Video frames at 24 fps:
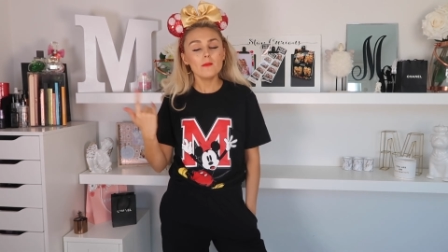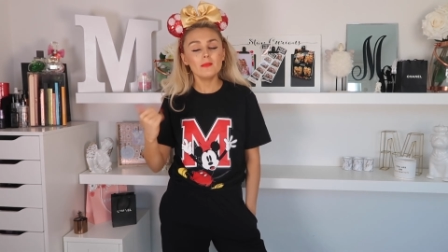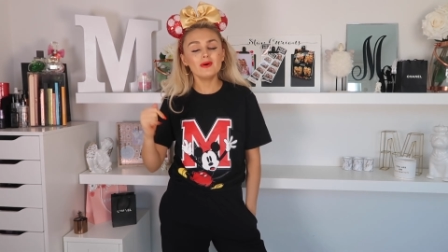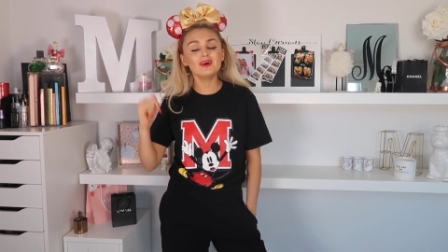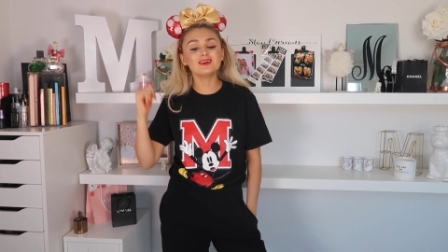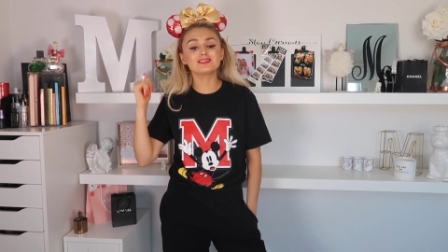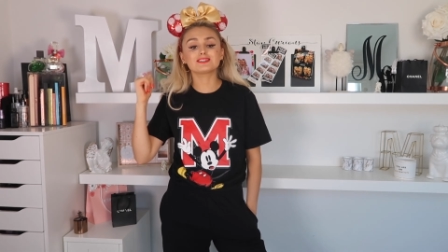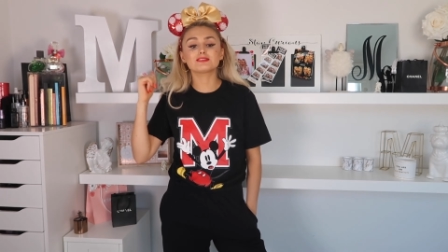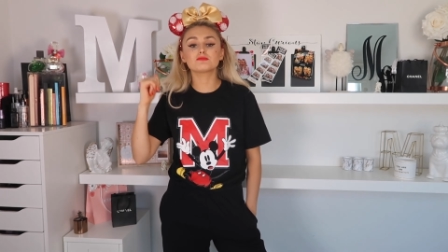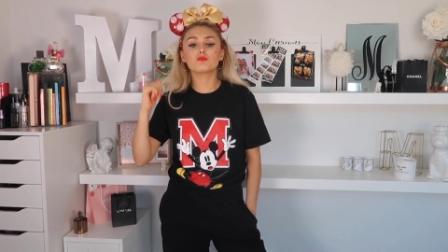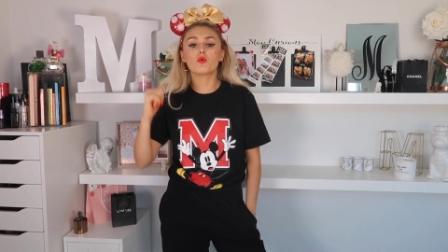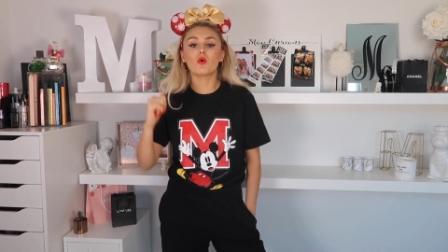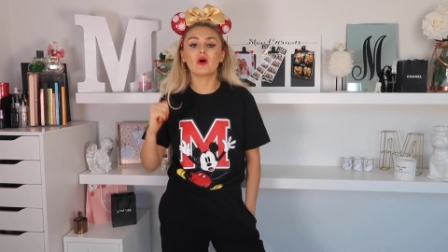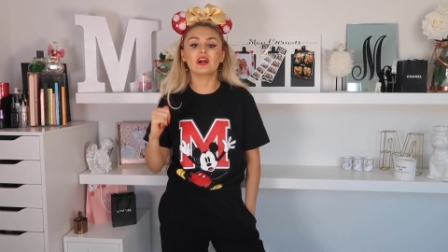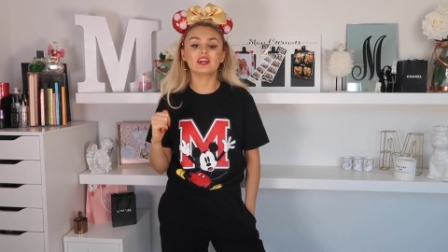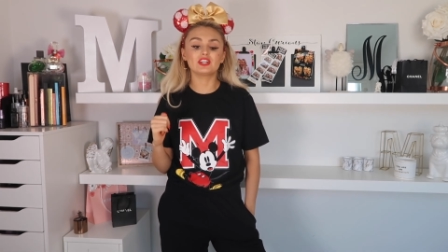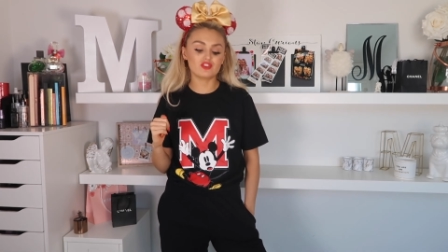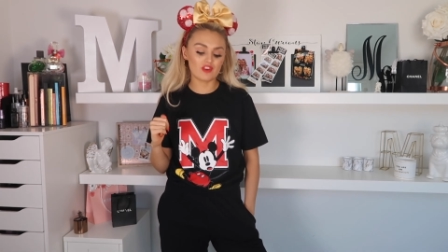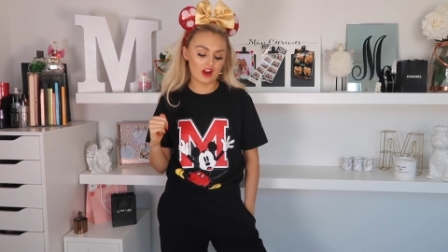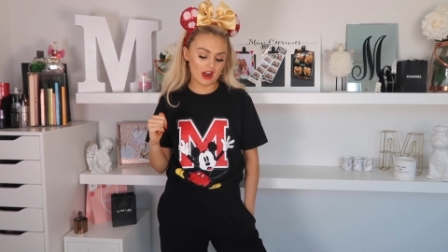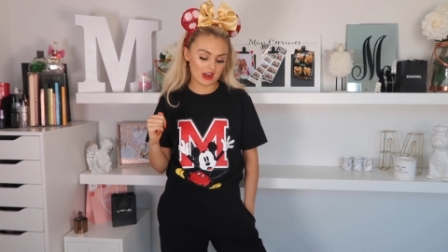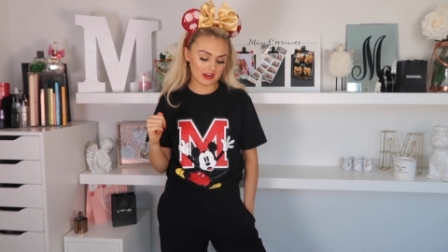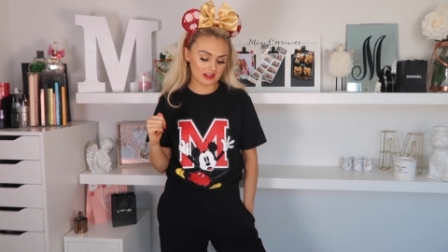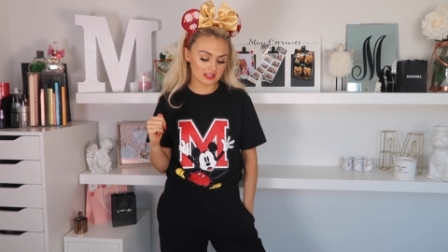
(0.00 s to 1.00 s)
Put some
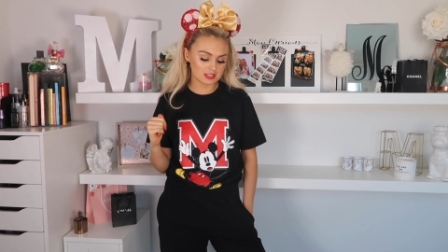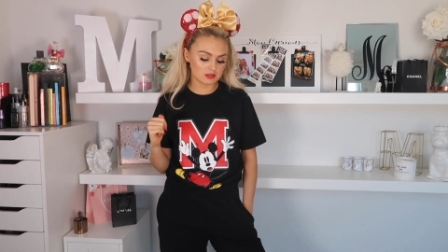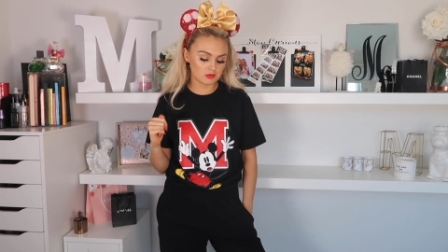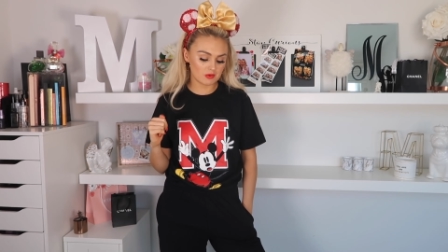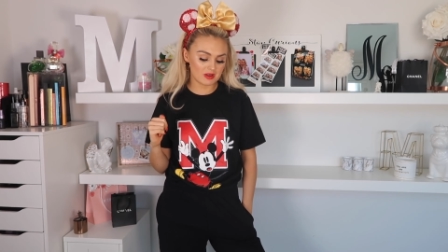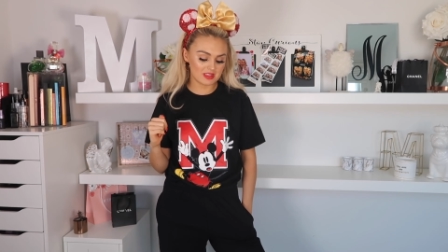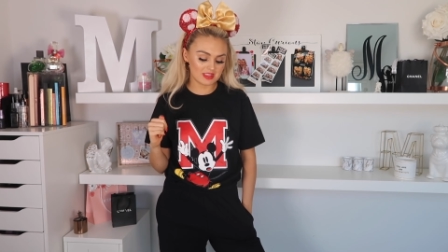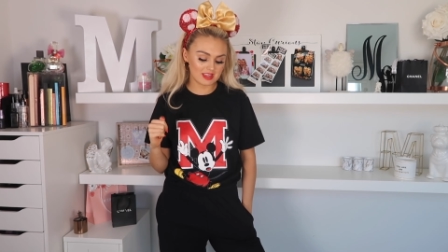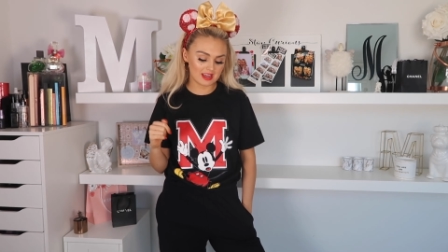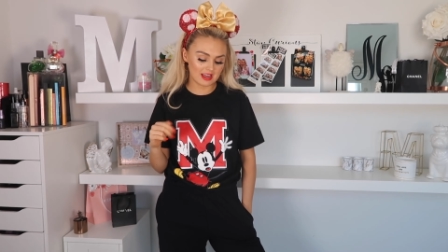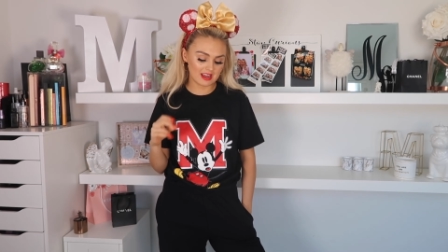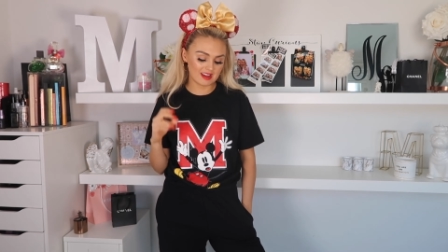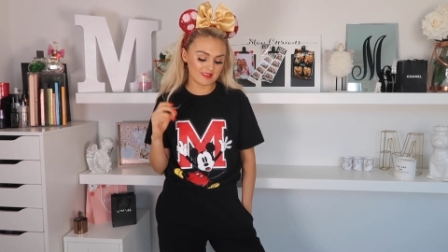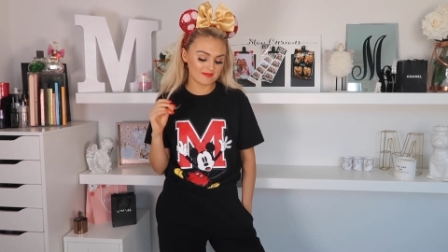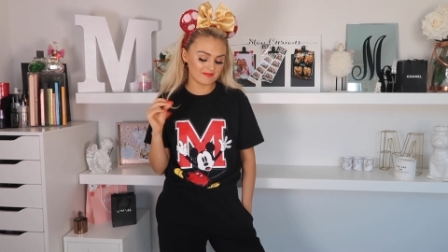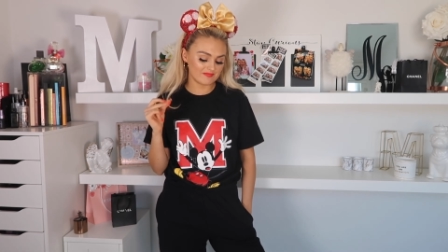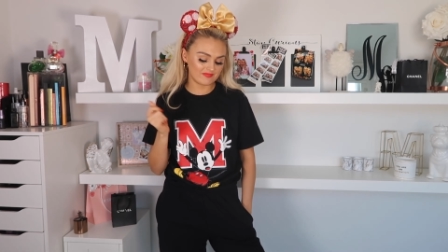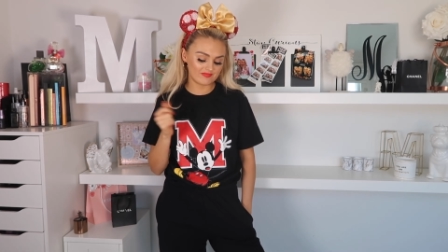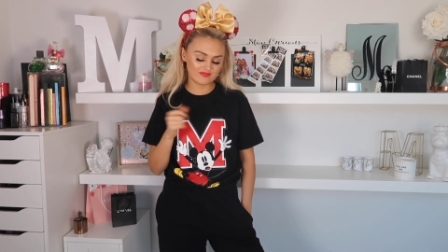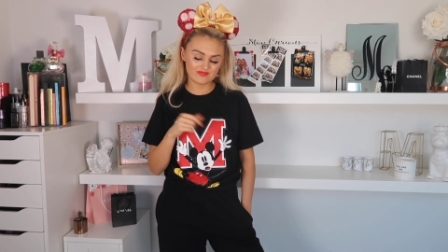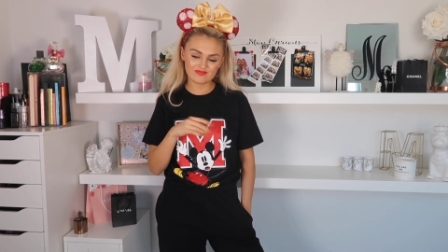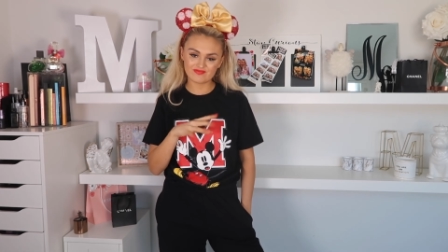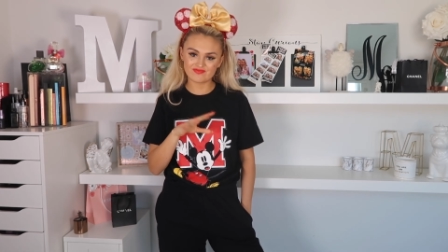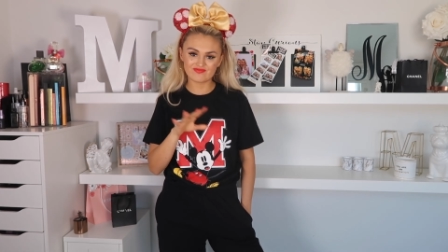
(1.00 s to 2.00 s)
white trainers with it.
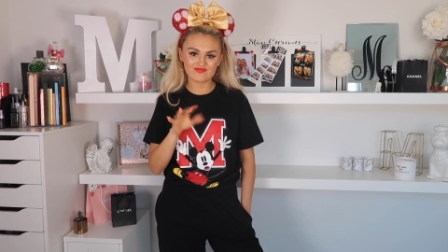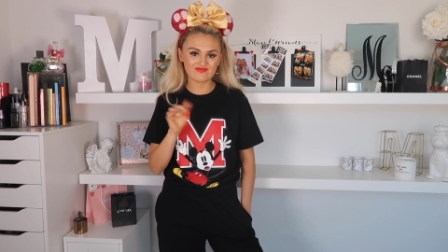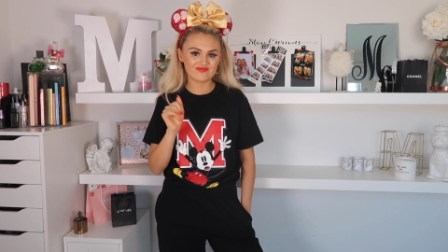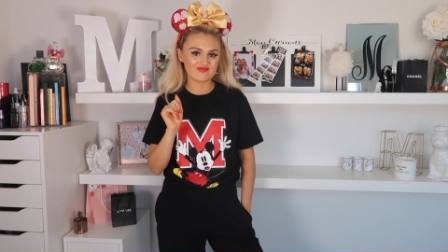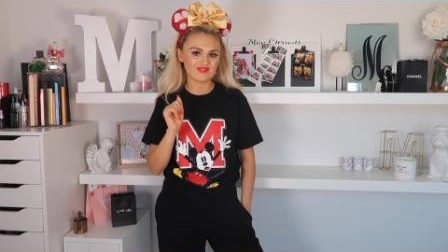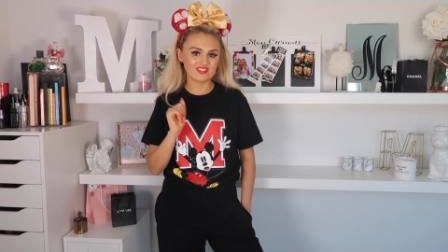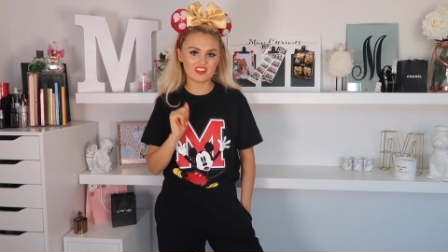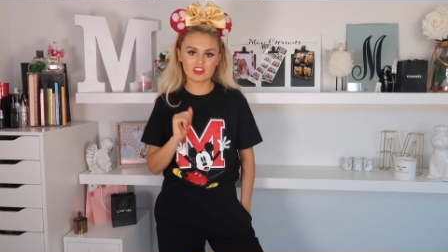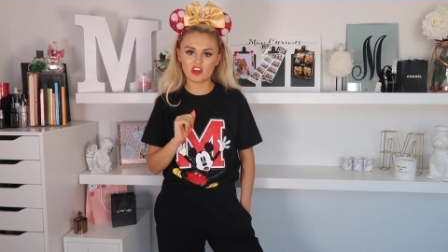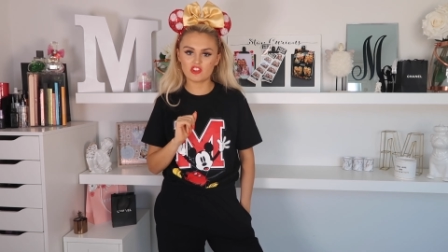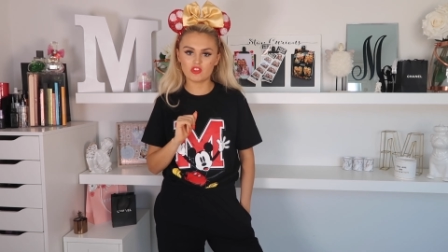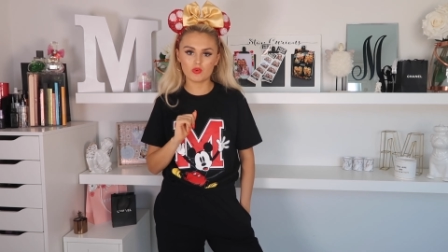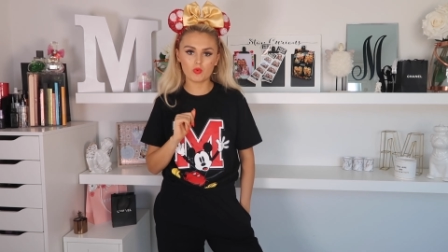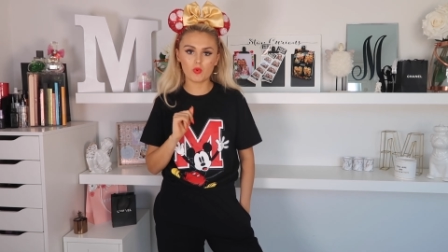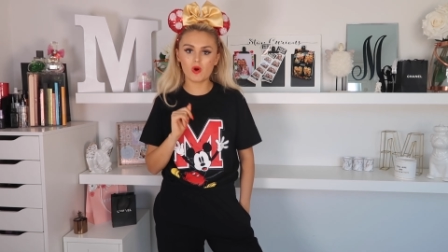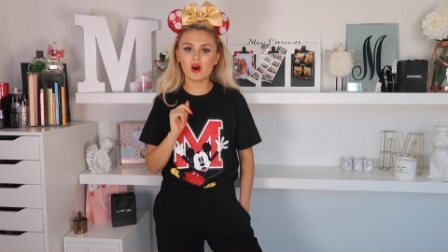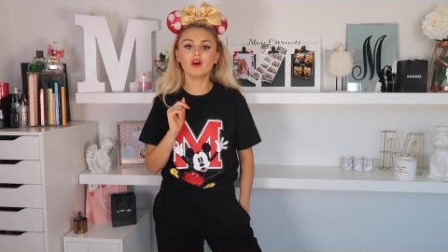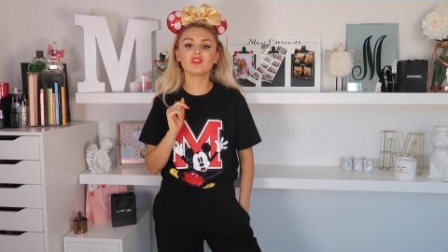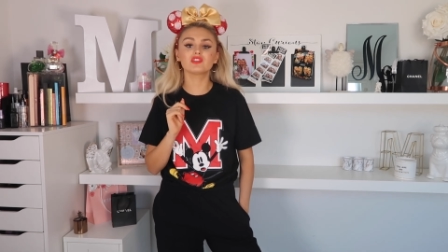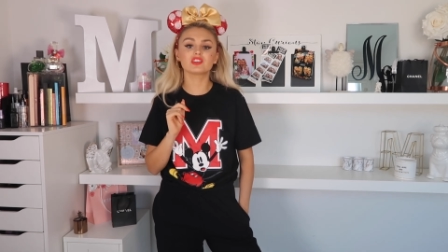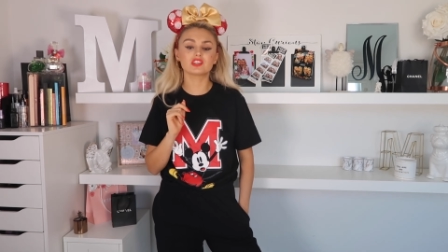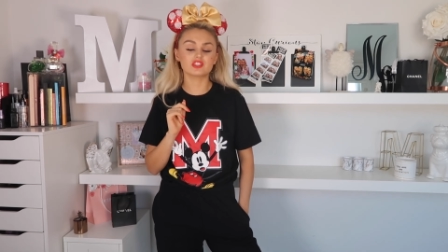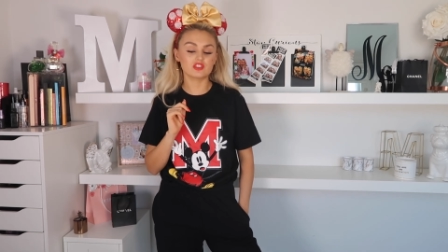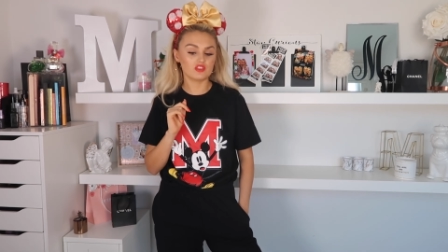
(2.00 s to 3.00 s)
The
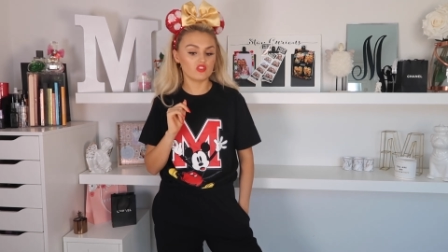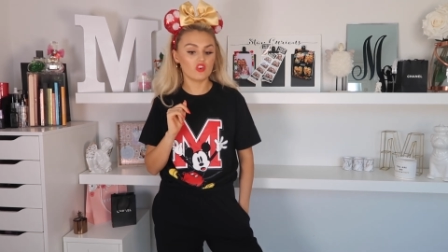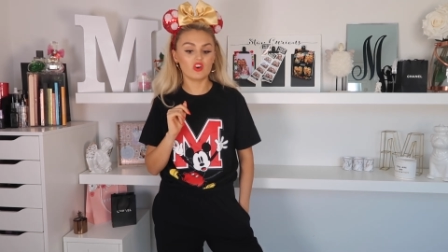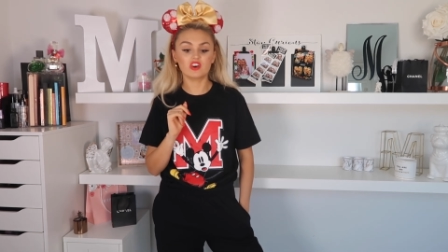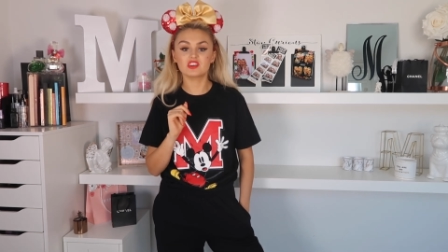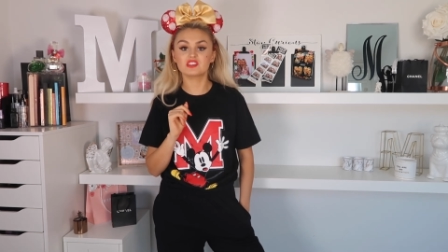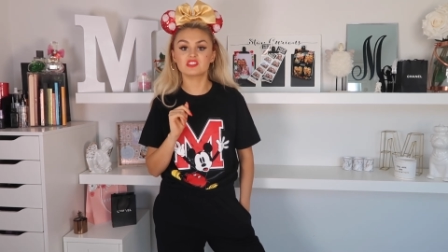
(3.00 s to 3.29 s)
world is your